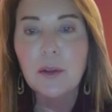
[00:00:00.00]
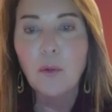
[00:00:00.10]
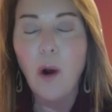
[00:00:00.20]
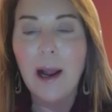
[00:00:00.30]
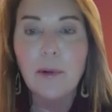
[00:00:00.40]

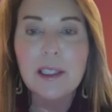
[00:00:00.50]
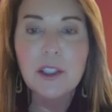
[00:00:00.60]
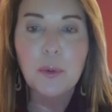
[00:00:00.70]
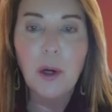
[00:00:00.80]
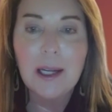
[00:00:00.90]
why
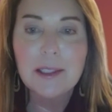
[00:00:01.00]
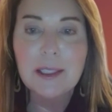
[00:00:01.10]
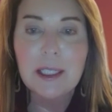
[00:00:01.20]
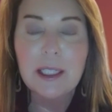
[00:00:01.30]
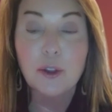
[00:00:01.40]

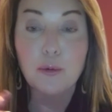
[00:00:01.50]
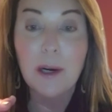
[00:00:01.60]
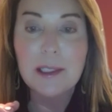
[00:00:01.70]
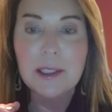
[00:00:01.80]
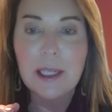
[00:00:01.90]
reciprocity is
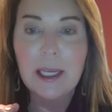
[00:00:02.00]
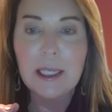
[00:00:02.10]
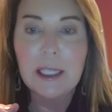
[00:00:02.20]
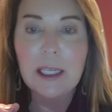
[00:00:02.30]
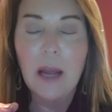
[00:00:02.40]

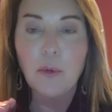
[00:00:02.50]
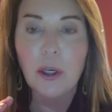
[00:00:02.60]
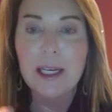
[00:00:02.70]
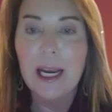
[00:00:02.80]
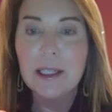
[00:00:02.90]
resonating and we're
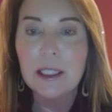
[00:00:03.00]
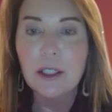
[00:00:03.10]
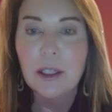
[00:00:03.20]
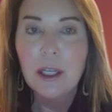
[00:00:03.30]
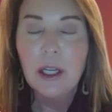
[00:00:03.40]

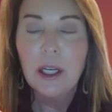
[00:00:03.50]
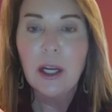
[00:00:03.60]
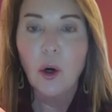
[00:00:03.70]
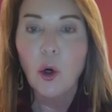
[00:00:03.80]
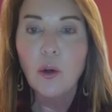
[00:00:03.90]
gaining
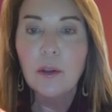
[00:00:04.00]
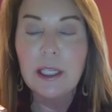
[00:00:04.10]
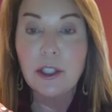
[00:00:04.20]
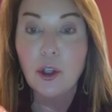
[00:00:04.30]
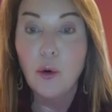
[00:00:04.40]

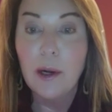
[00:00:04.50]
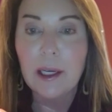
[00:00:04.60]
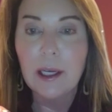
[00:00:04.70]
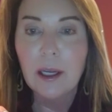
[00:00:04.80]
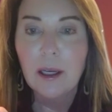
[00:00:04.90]
early,
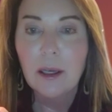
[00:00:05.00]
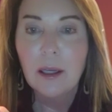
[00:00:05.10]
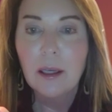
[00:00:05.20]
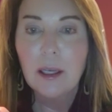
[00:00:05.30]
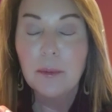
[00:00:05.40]
quick,
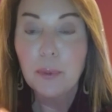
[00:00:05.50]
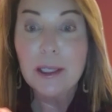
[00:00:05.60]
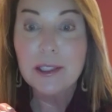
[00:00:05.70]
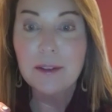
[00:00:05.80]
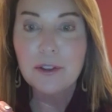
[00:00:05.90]

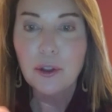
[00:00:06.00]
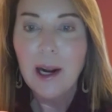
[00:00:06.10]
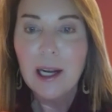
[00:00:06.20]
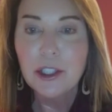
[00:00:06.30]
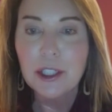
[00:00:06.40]
impressive
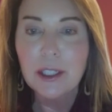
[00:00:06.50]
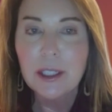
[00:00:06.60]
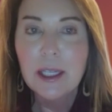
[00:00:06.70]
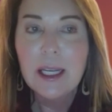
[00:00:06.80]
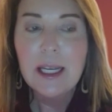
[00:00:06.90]

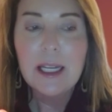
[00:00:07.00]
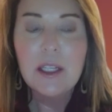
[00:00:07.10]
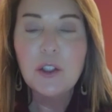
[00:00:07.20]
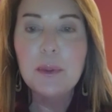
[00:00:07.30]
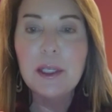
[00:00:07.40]
traction
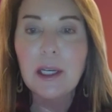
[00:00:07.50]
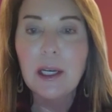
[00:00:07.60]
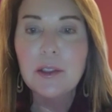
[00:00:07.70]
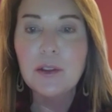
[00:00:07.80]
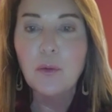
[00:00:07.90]
is
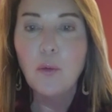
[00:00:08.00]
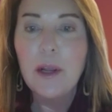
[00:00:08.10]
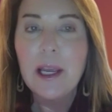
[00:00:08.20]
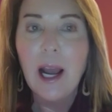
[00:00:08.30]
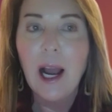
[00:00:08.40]
because
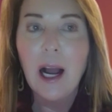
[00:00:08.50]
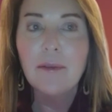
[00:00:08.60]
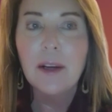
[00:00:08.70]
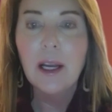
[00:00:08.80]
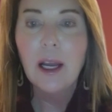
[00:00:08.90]
we
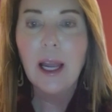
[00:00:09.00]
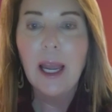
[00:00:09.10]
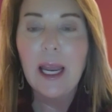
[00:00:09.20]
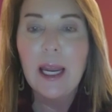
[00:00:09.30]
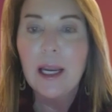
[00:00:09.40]
have
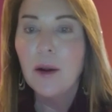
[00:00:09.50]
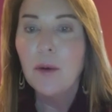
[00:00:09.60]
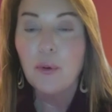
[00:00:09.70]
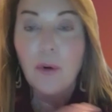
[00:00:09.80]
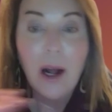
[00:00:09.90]
a
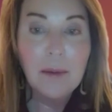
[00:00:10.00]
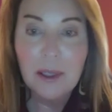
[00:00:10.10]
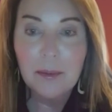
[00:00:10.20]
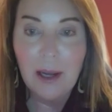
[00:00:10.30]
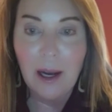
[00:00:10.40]

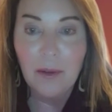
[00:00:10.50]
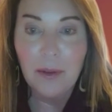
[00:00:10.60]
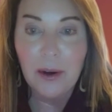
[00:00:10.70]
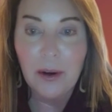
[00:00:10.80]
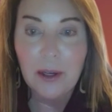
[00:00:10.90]
problem out
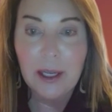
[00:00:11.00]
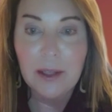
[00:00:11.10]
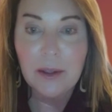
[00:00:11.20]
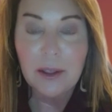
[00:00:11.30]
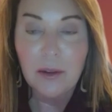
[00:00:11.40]
there
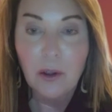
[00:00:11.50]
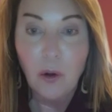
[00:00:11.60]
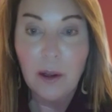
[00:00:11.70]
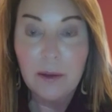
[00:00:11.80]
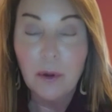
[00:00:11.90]
in,
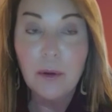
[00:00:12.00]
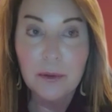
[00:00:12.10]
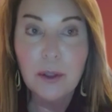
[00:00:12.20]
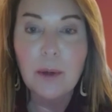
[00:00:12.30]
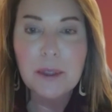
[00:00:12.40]
well,
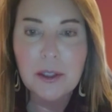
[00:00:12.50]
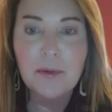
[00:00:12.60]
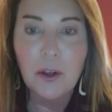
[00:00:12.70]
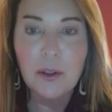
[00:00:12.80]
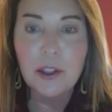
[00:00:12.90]
you want to
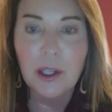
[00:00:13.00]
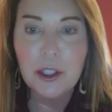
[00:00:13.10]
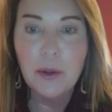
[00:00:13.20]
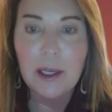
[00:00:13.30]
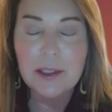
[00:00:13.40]
focus on
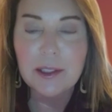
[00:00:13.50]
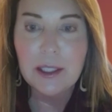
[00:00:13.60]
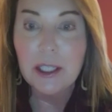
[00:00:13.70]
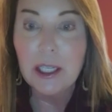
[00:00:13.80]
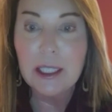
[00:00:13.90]
US, in
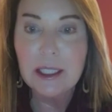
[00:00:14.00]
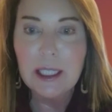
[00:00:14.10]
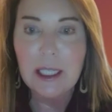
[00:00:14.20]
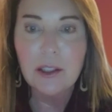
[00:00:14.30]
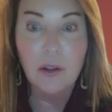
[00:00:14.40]
the United
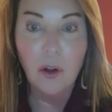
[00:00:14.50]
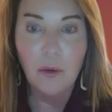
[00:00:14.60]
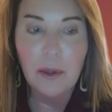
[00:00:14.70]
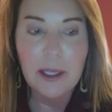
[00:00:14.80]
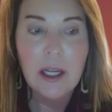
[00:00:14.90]
States,
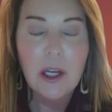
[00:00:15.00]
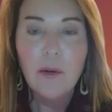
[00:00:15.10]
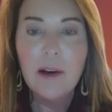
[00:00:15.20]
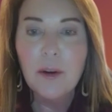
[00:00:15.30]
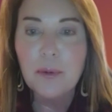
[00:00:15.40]
globally,
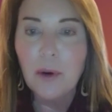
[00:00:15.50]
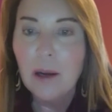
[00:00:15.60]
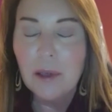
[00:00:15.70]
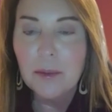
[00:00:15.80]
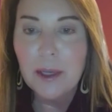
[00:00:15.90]
we have a
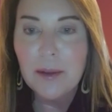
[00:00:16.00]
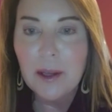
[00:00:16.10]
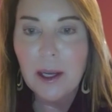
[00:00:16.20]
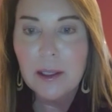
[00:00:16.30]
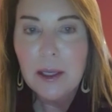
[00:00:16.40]
problem in
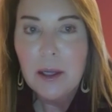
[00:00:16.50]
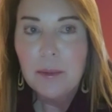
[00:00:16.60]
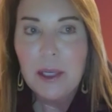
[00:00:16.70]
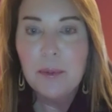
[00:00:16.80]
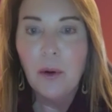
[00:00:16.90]
that
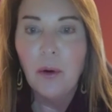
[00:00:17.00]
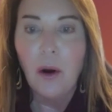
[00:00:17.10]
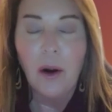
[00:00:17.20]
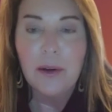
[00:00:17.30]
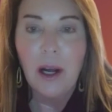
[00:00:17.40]
people
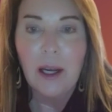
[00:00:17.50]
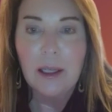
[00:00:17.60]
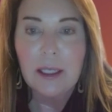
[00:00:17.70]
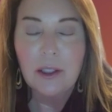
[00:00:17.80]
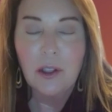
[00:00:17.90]
are not
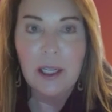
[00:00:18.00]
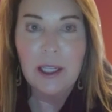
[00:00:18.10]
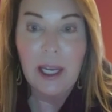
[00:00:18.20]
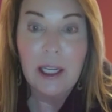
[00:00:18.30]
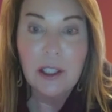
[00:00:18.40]

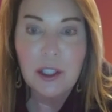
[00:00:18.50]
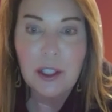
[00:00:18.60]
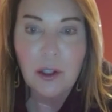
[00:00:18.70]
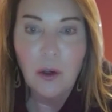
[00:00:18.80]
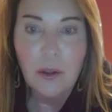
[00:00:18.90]
engaged in
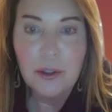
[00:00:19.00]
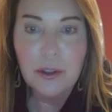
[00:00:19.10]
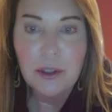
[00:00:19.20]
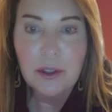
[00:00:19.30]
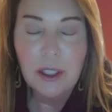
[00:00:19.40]
their
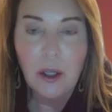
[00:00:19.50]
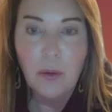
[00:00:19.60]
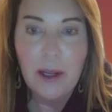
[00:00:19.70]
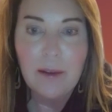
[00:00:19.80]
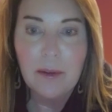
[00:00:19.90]
cultures.
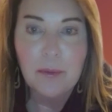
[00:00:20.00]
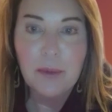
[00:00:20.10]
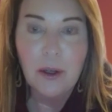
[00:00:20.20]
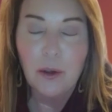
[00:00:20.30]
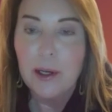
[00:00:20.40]
We have,
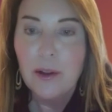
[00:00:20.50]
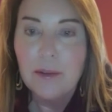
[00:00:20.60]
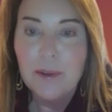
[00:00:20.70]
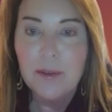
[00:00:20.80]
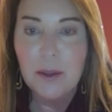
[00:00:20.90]
greater
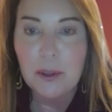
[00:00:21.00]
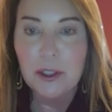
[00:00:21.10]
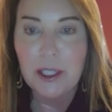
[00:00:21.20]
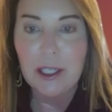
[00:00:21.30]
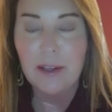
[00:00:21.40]
than
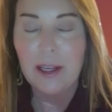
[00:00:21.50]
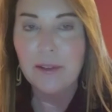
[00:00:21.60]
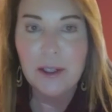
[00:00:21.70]
50% of every